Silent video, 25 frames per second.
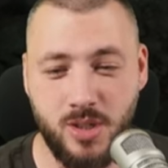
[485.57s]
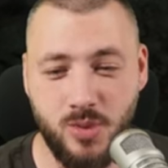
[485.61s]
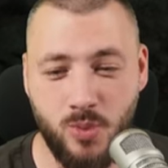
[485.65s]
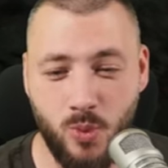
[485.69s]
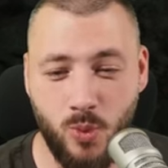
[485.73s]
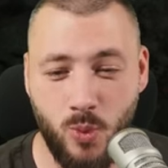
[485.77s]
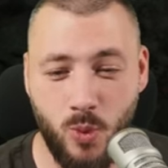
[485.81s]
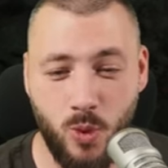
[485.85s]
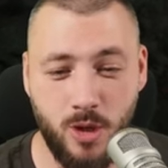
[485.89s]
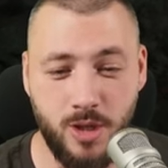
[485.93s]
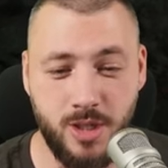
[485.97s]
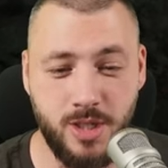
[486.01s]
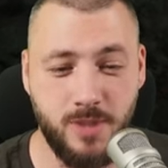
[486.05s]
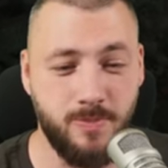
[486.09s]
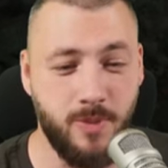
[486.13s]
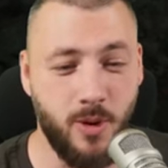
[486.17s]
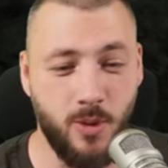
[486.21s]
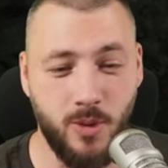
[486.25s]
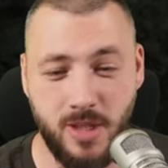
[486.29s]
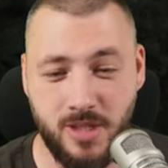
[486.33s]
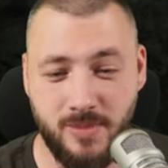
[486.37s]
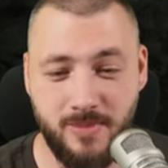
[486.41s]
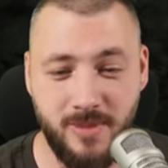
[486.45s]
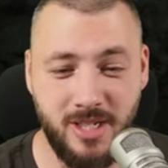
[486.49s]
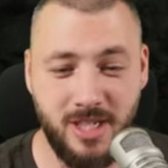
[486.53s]
rewards,
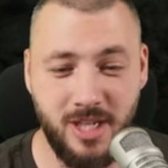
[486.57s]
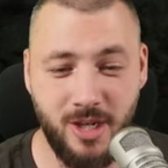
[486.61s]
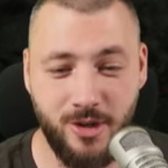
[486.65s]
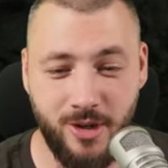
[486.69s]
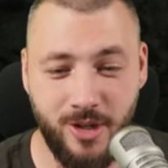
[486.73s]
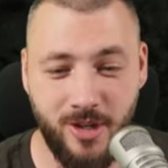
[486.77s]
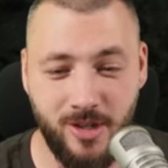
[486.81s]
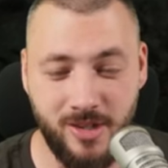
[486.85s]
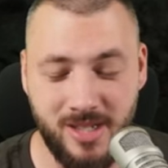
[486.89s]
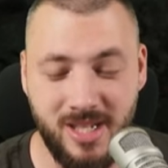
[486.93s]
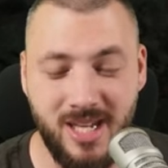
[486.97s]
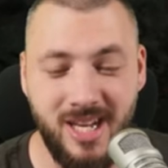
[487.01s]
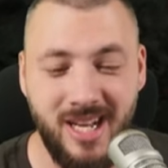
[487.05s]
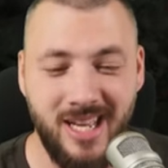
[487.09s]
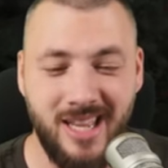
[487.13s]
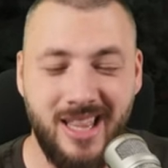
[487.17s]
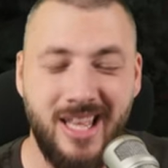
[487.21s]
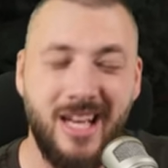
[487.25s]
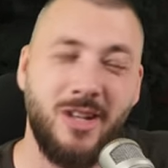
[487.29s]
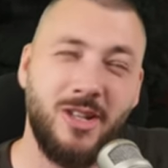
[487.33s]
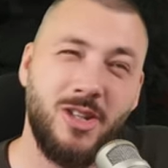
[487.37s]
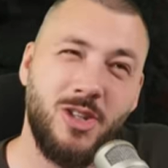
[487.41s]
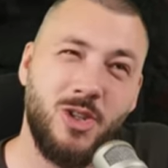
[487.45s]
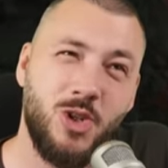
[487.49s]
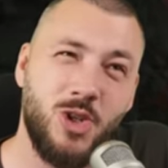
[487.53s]
bonus materials
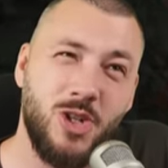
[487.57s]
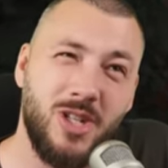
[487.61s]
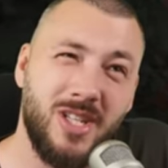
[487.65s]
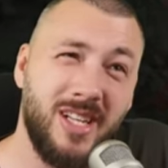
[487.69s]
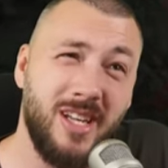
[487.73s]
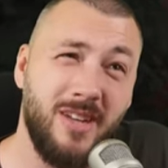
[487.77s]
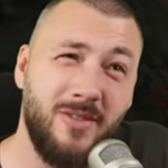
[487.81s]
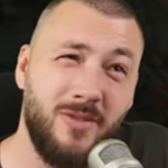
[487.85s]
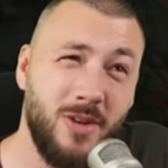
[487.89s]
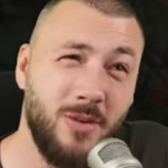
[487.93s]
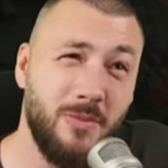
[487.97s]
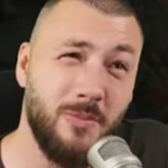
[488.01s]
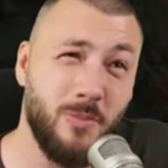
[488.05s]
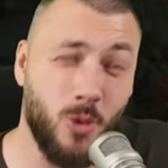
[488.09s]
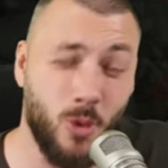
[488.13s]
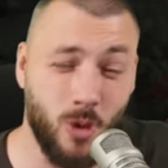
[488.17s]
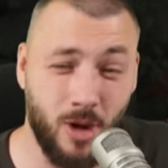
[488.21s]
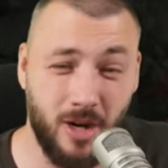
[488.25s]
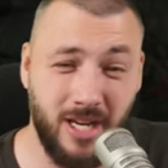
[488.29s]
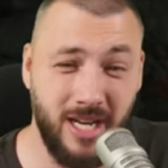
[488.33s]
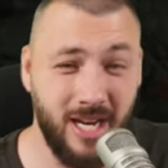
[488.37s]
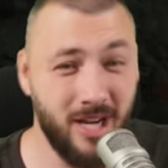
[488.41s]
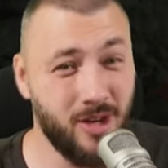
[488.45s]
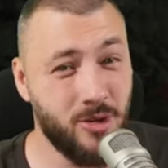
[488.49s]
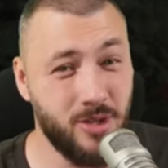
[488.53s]
that just give you more
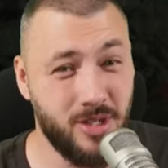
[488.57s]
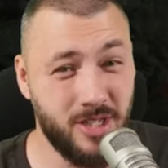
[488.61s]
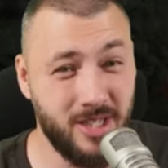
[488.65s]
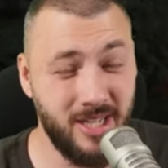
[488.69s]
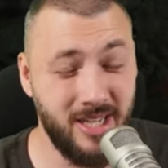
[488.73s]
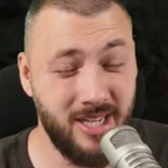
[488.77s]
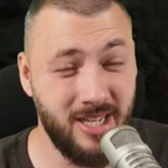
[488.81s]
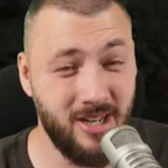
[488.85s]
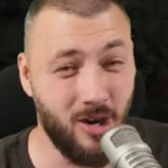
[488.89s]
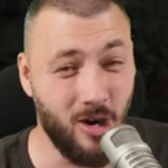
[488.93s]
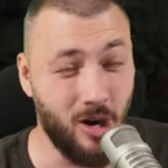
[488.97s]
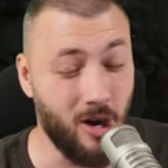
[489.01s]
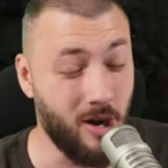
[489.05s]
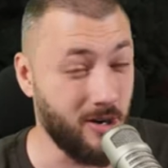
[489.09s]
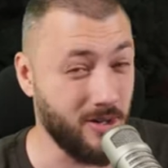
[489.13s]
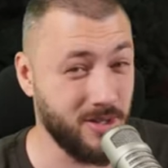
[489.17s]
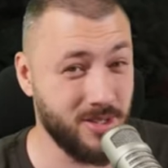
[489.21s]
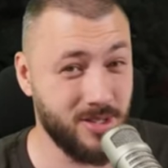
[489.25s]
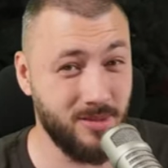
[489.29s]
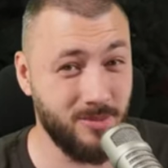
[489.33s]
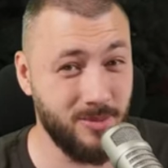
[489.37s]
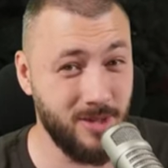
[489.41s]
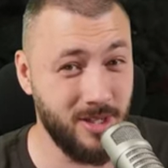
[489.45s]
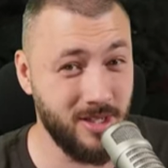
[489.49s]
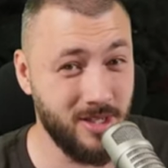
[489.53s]
guaranteed
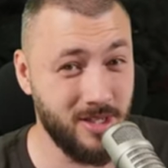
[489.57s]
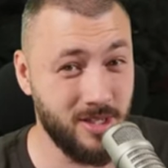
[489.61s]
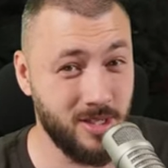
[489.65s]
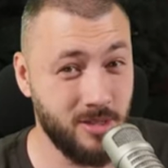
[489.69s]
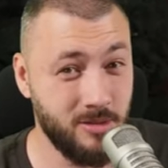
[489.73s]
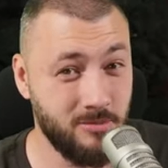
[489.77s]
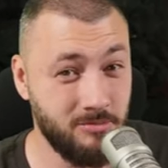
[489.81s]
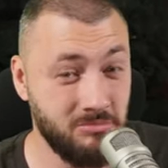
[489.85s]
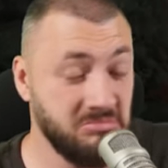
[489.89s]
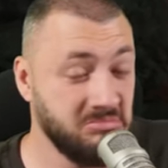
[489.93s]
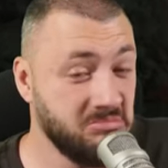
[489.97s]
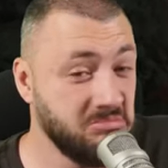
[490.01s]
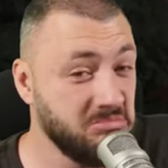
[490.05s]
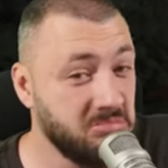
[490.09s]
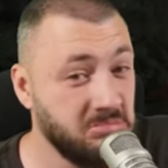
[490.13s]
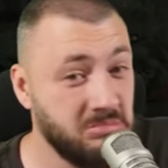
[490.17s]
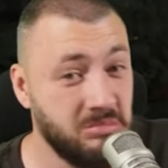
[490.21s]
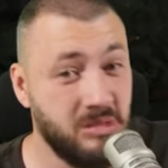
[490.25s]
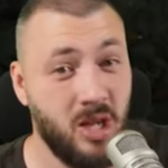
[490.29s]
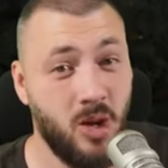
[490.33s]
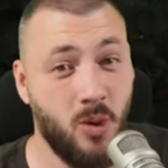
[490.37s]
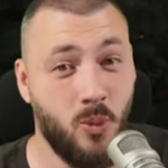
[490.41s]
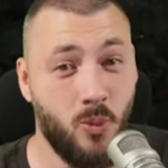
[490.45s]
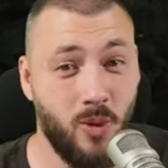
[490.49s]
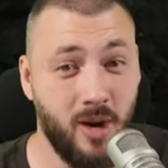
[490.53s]
awesomeness.
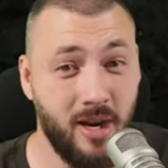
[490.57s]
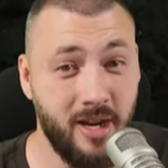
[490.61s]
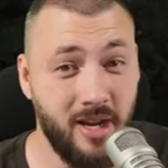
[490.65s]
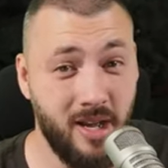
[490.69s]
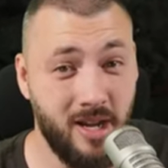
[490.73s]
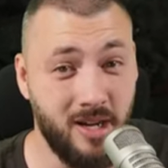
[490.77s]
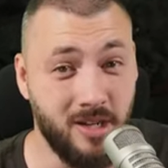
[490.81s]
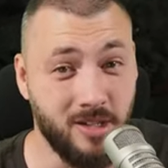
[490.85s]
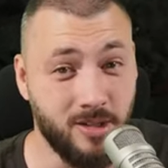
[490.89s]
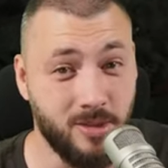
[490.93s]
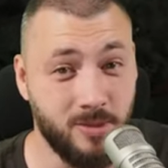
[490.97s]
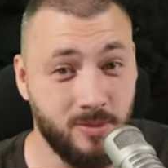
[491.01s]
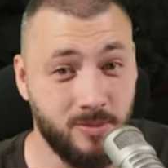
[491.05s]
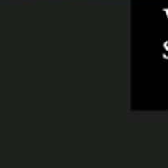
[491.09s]
Why not?